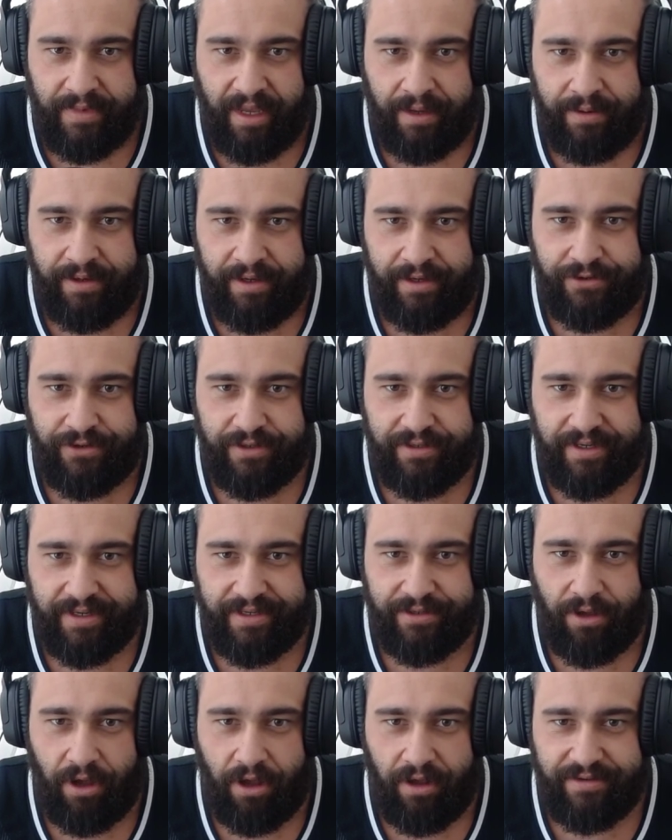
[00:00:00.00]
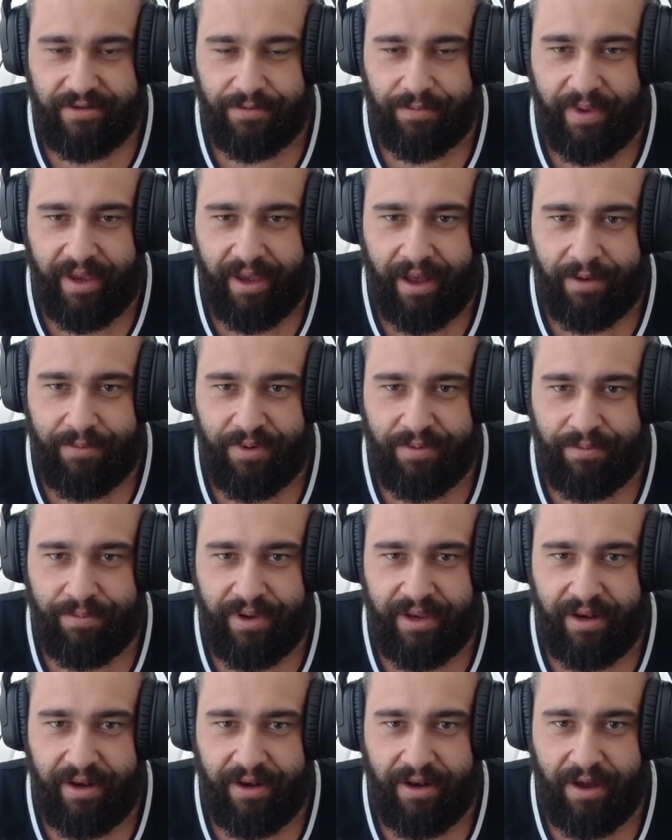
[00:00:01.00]
He's just exhausted, man. I've been
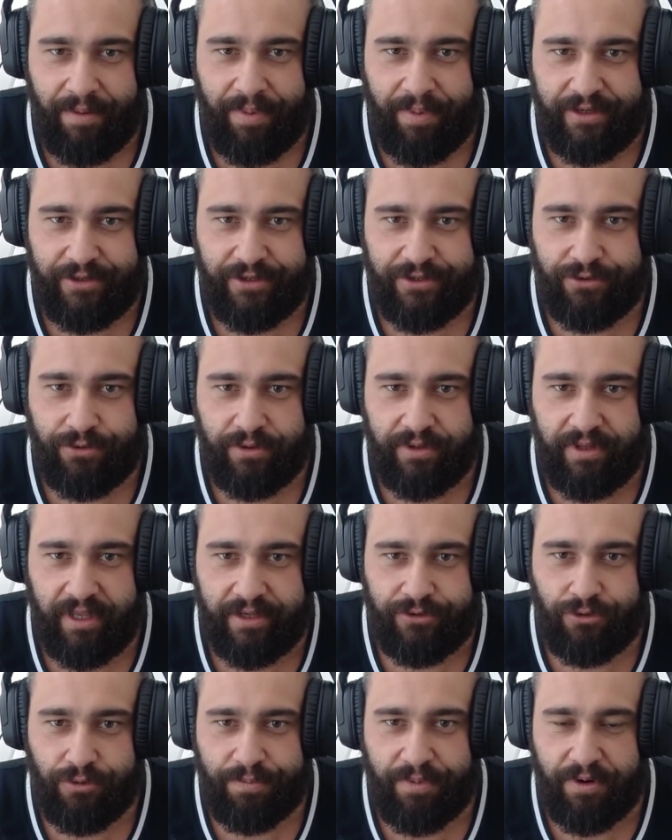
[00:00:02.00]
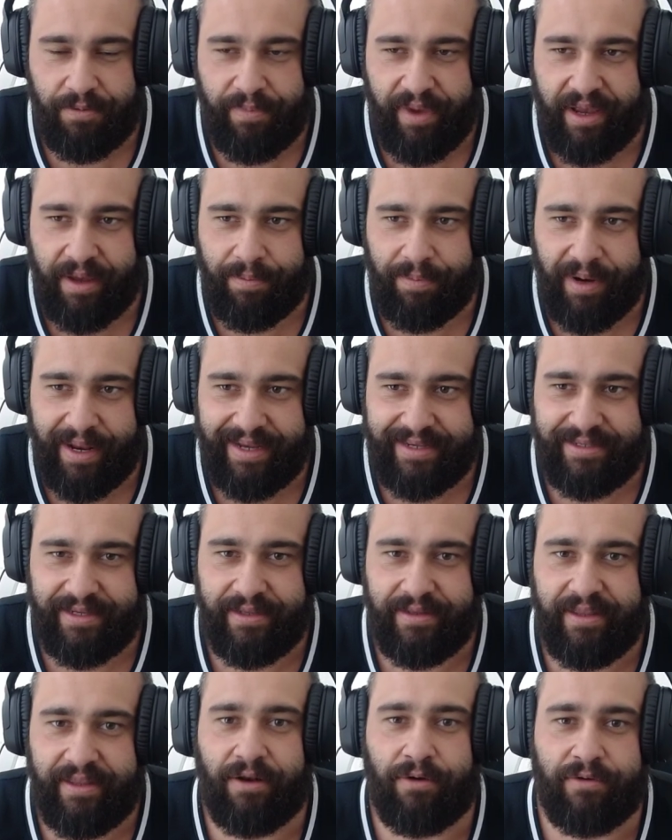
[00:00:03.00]
beating up. I just took that super megaplex,
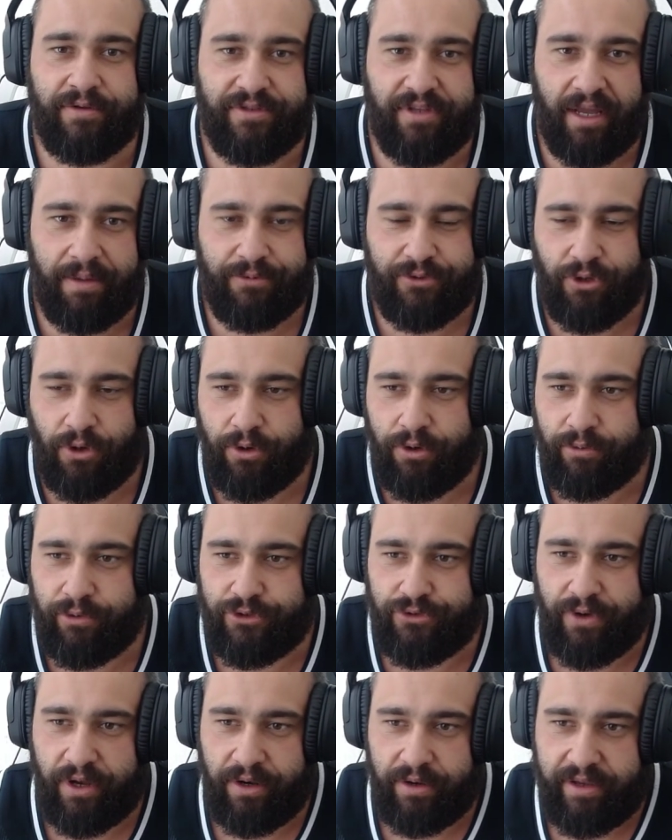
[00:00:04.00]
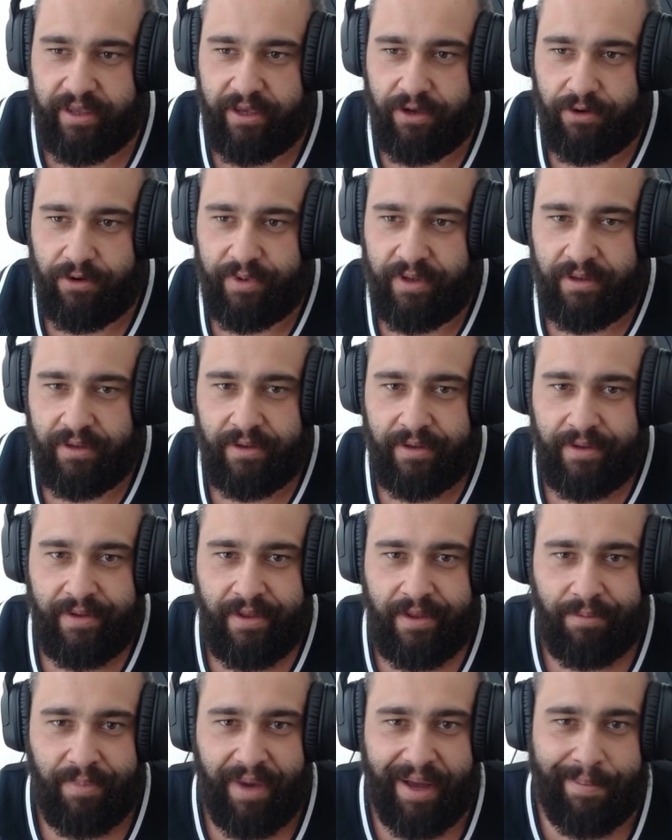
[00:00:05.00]
and then on top, Tony was trying to kill me.
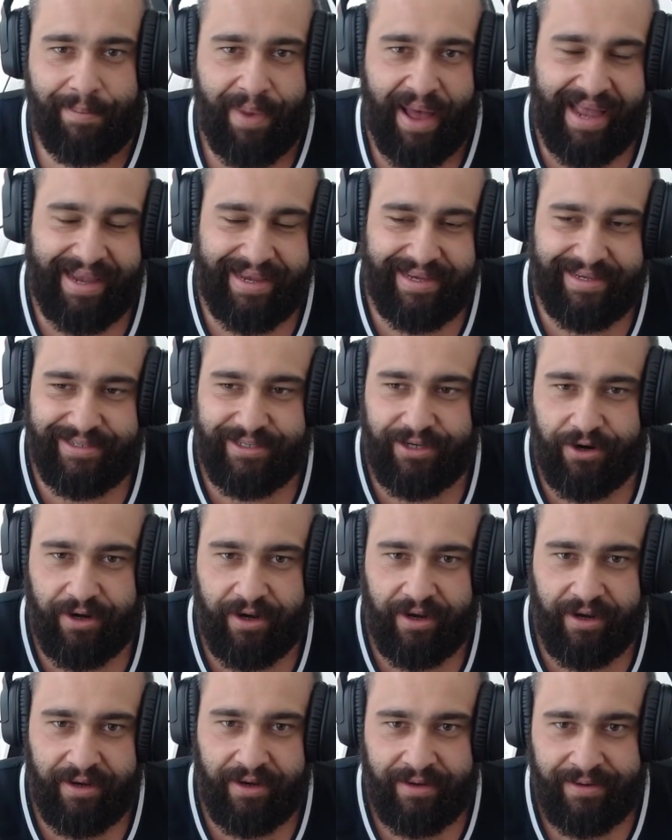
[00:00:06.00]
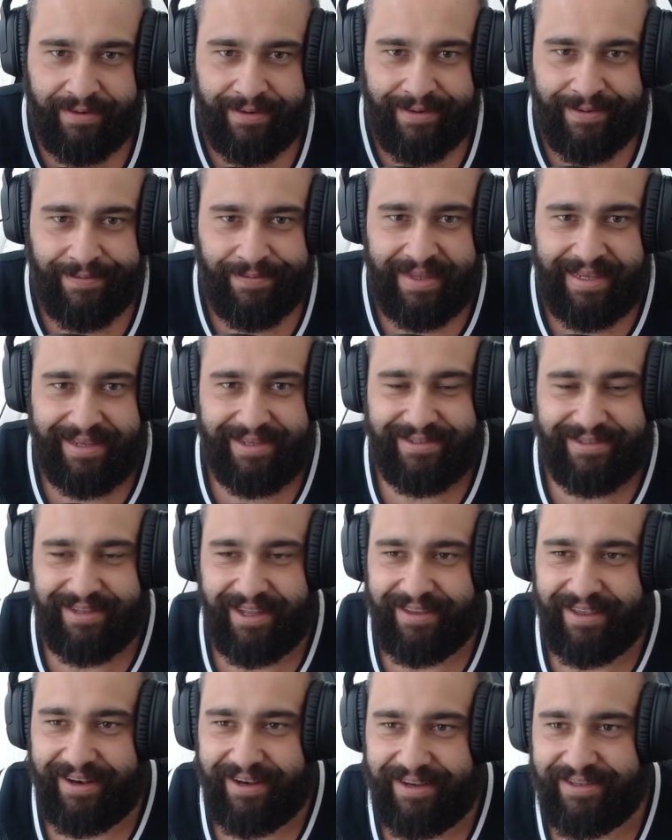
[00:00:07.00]
My back is hurting. It's
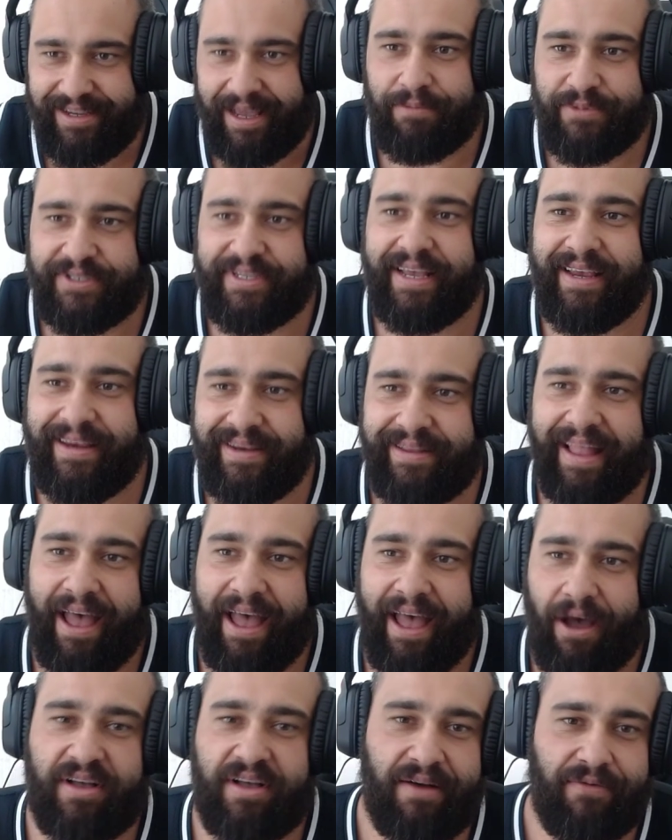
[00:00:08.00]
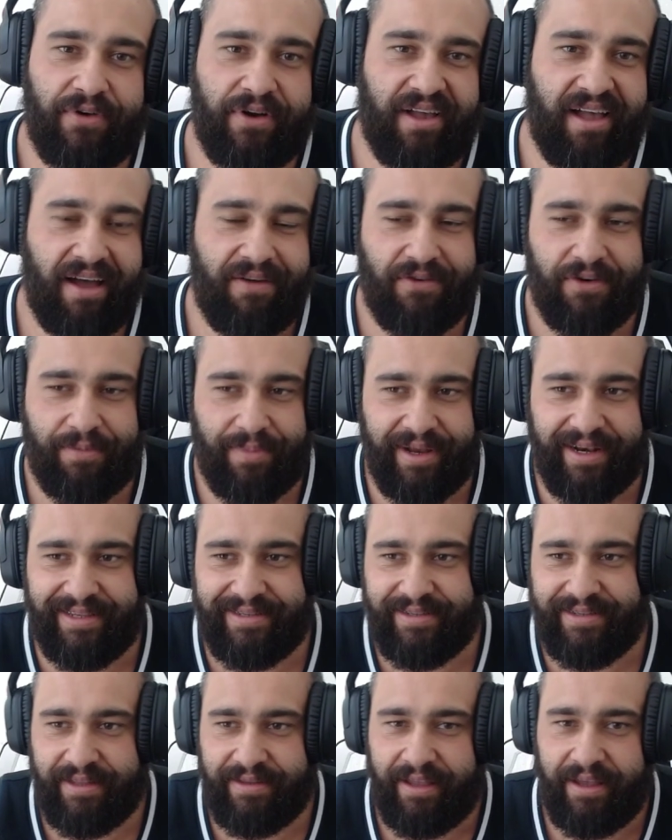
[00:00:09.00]
not that easy. I'm saying now, cover, cover, but
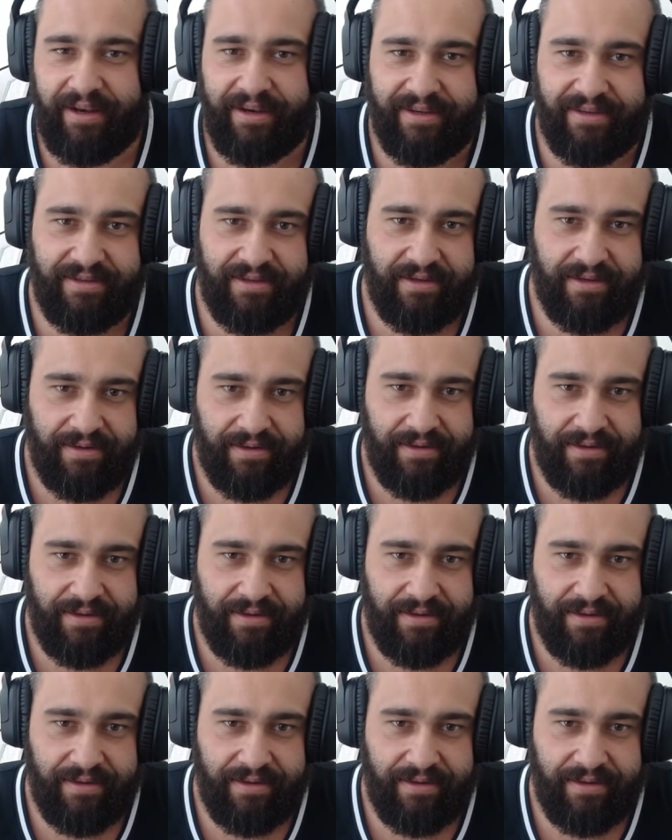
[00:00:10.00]
it's not that easy.